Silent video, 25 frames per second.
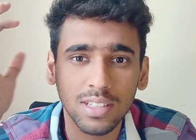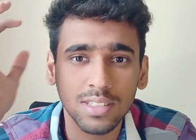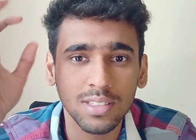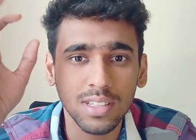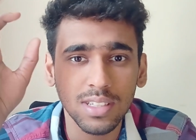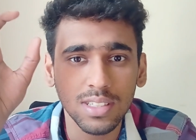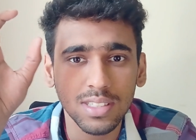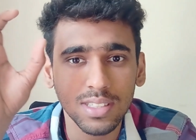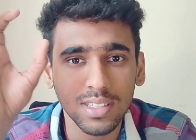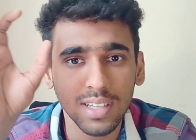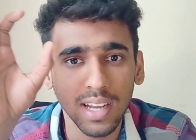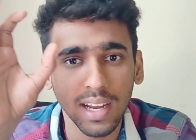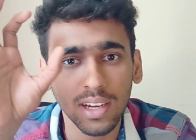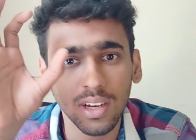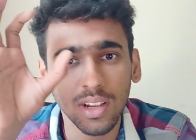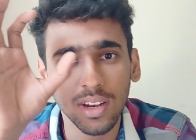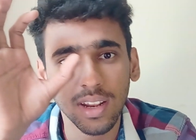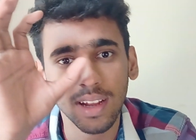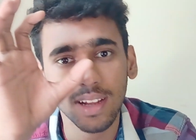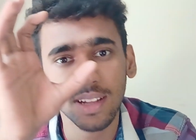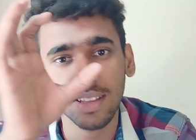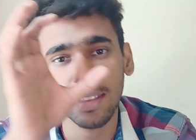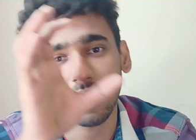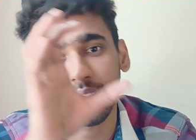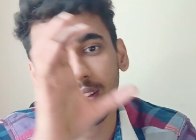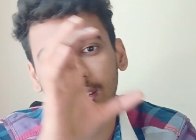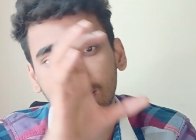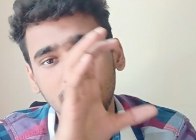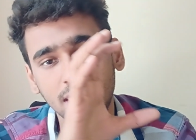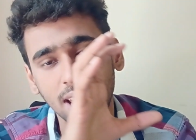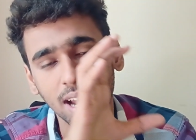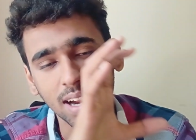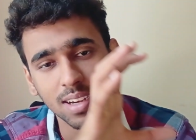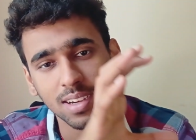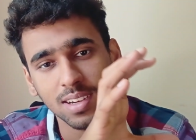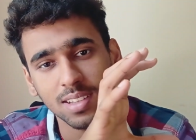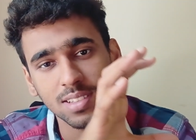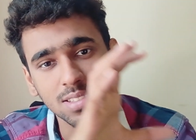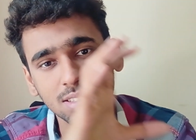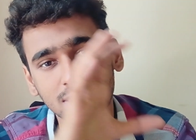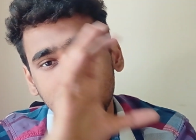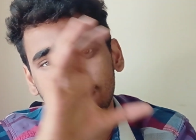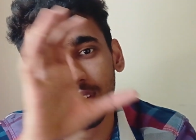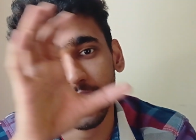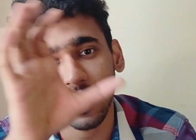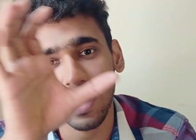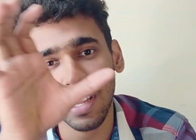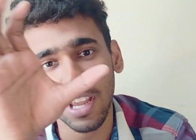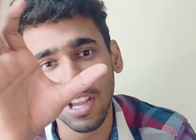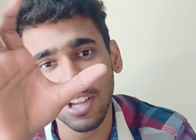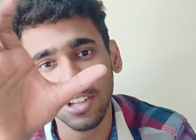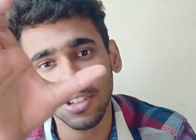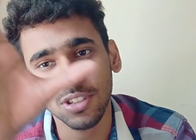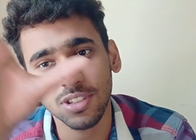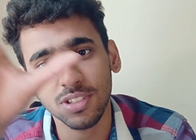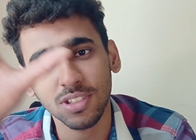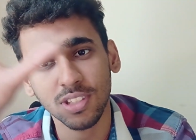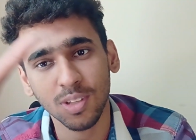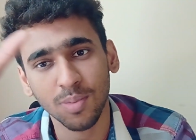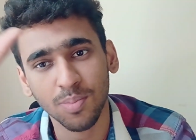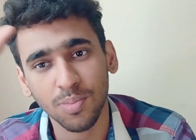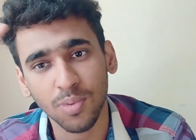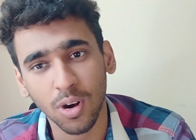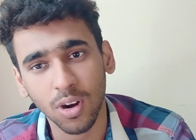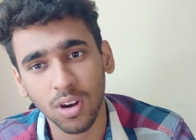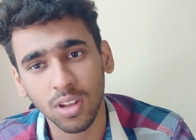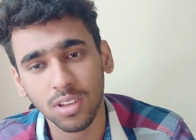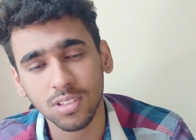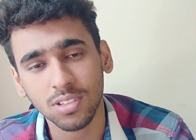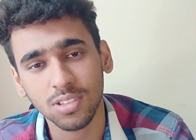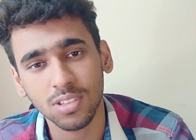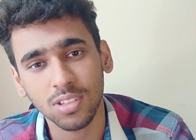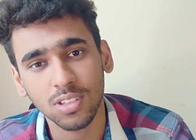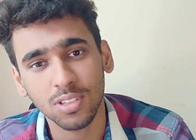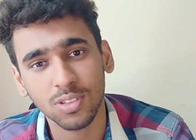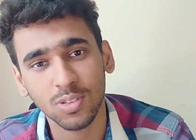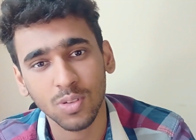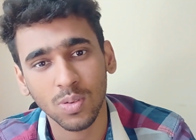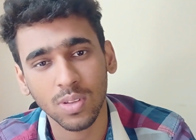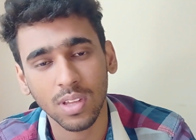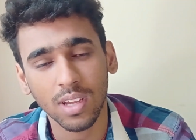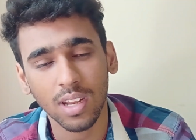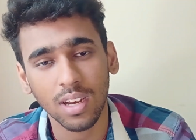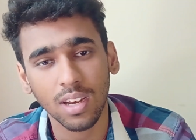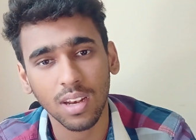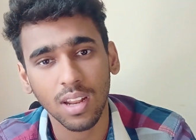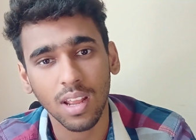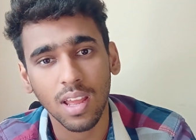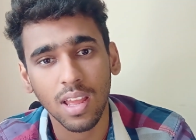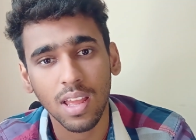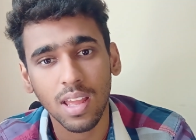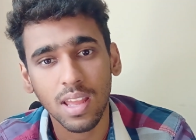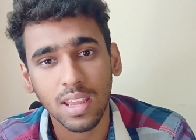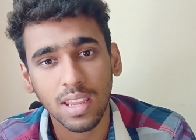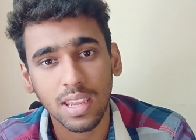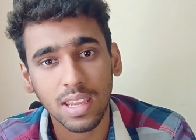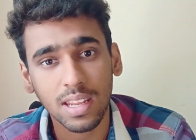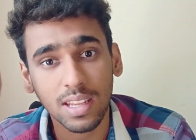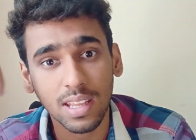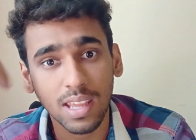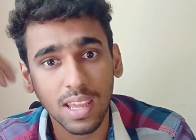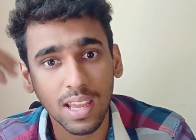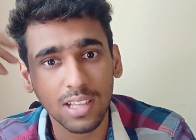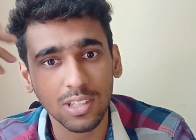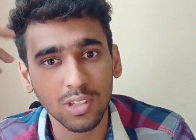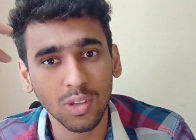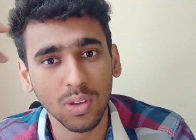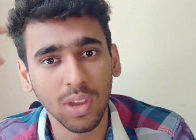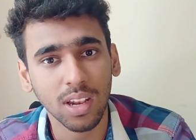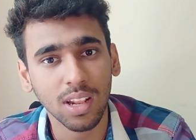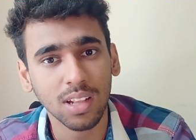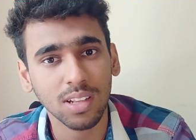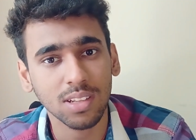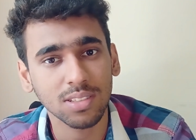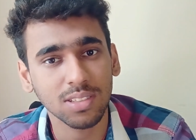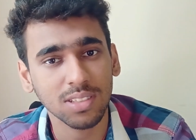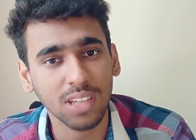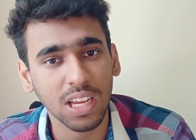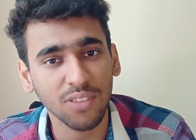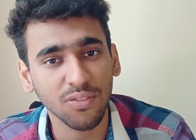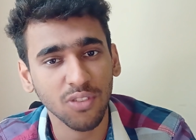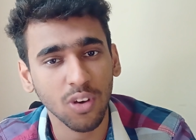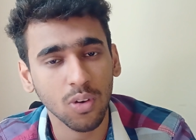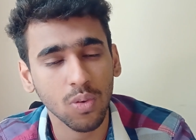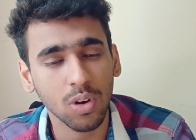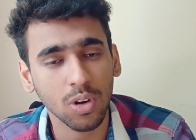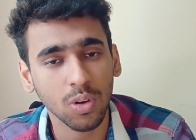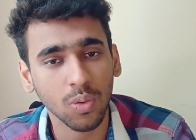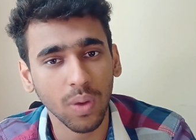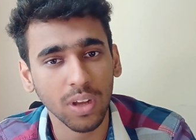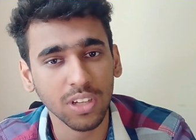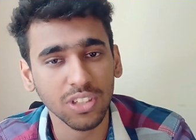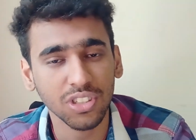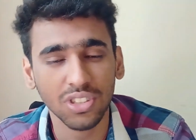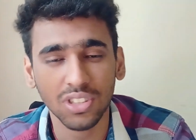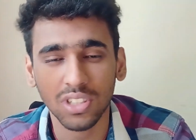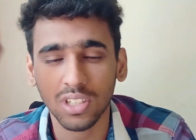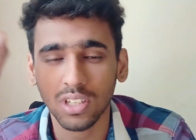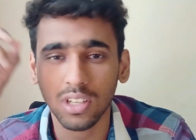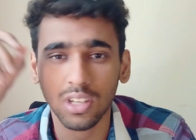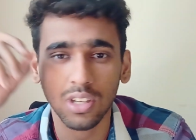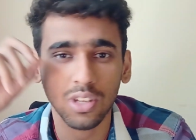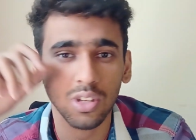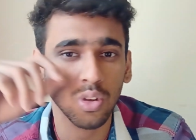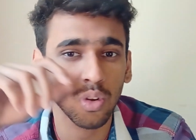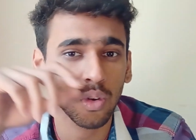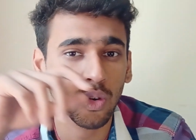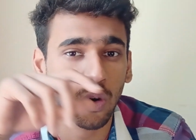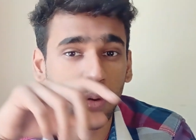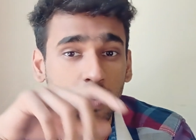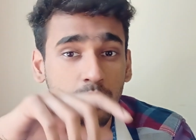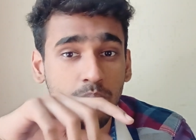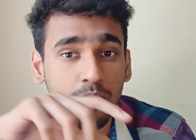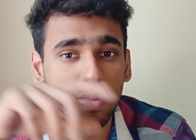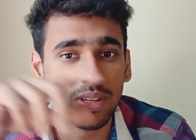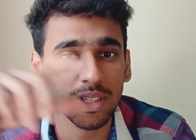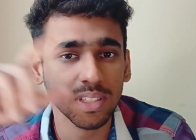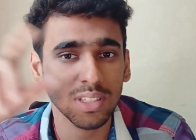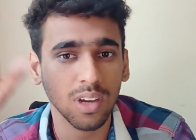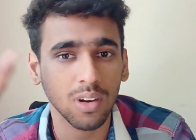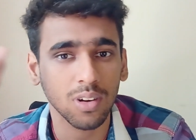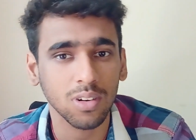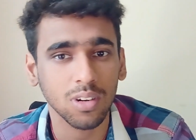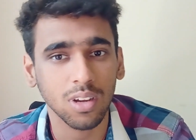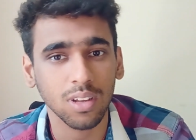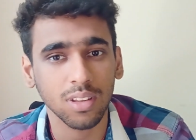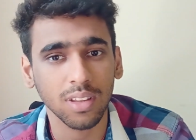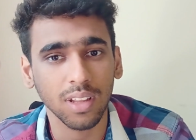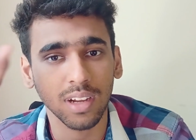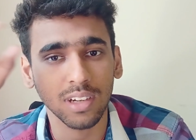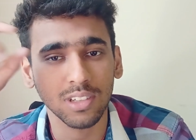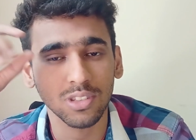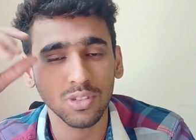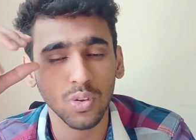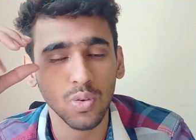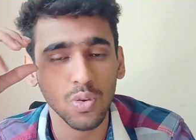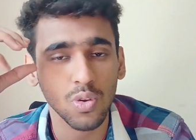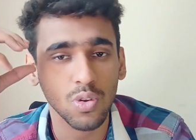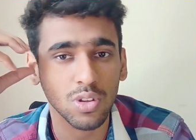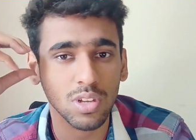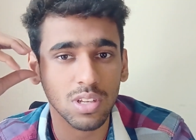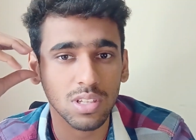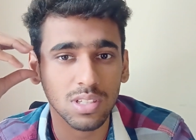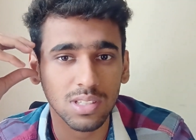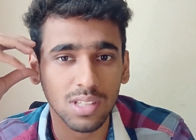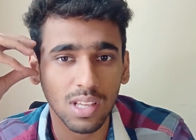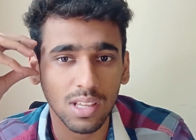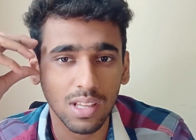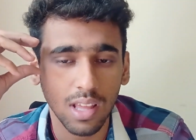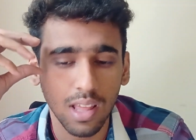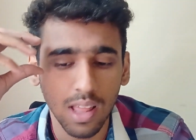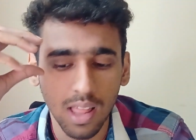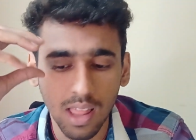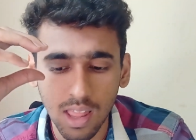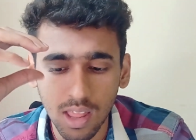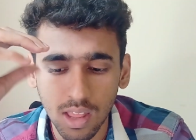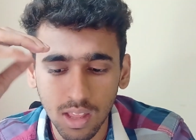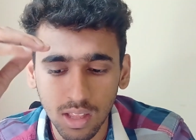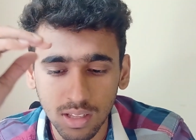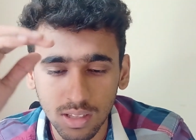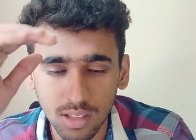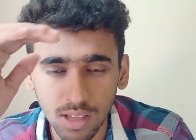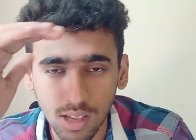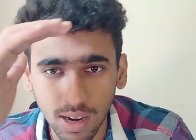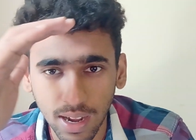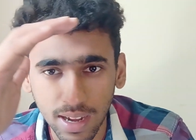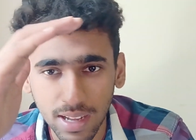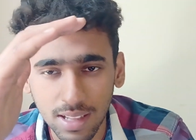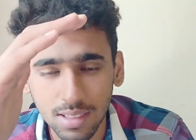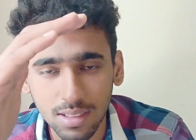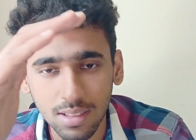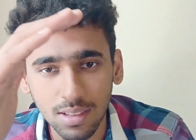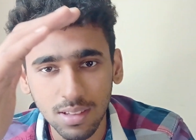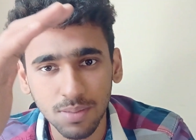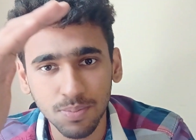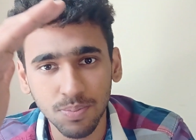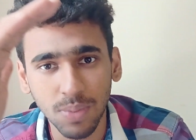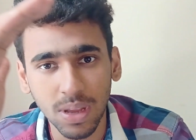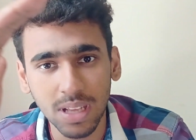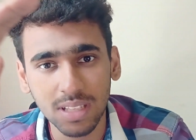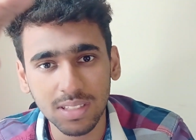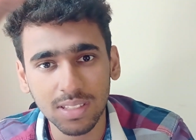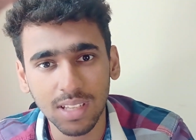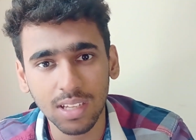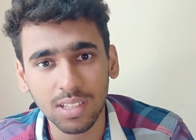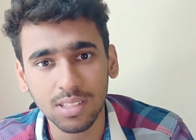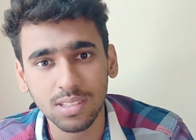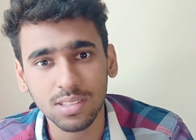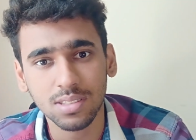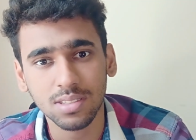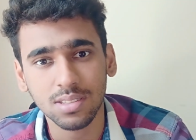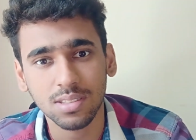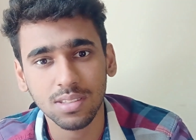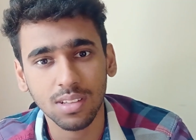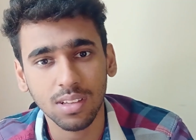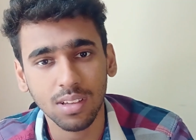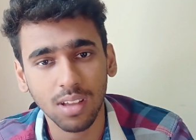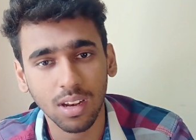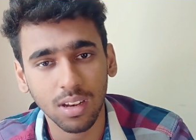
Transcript: Just try to write the reactants, the reagents and the products so that in case you get a straightforward question, you don't miss out on that. So you just write the basics,